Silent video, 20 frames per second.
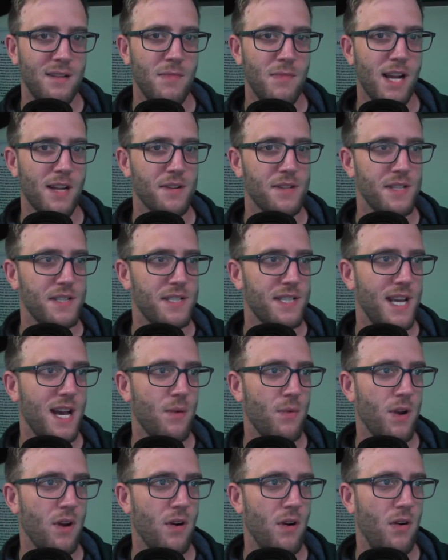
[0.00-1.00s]
Michael says, Yeah,
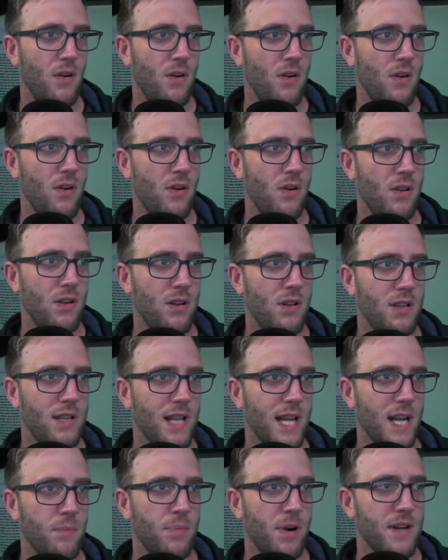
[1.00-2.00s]
we are all
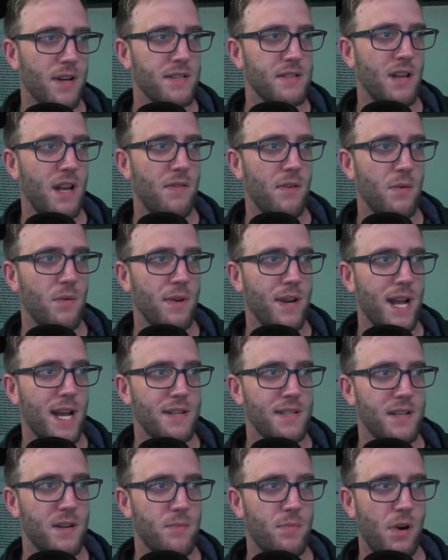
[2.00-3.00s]
like a puzzle. Everyone
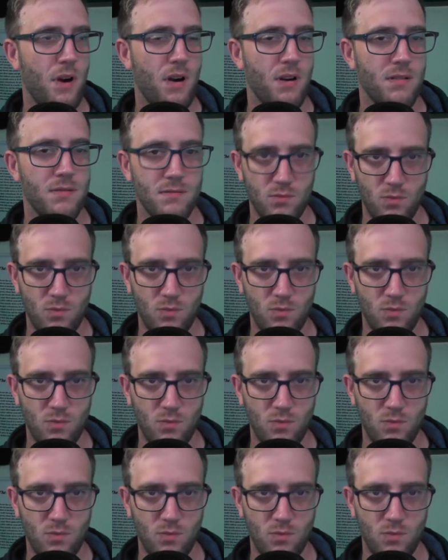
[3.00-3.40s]
has their part.